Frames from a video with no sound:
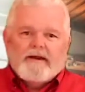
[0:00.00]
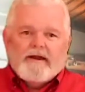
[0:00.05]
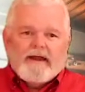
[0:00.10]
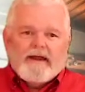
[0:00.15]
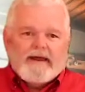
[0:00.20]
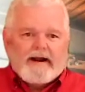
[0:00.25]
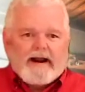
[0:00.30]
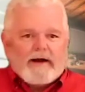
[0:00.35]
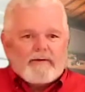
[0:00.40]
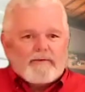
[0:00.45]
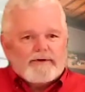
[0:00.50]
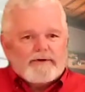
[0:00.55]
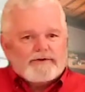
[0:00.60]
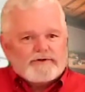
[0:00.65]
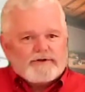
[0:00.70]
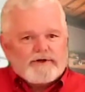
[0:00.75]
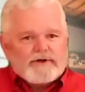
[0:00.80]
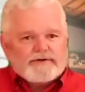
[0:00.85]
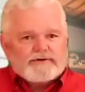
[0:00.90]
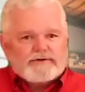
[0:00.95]
And I would
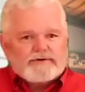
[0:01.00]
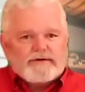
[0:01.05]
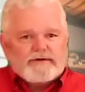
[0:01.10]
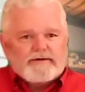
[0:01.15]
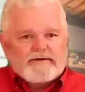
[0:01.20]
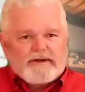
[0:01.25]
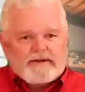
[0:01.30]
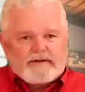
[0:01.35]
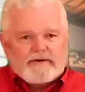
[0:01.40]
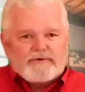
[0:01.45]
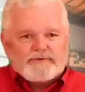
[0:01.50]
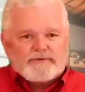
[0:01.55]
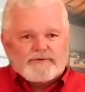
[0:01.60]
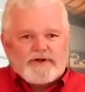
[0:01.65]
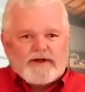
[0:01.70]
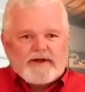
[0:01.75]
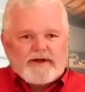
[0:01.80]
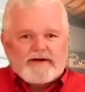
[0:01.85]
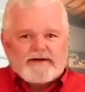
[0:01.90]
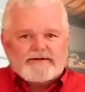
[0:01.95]
adjust, in those
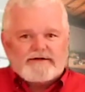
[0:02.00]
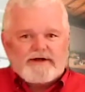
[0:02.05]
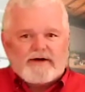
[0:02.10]
days,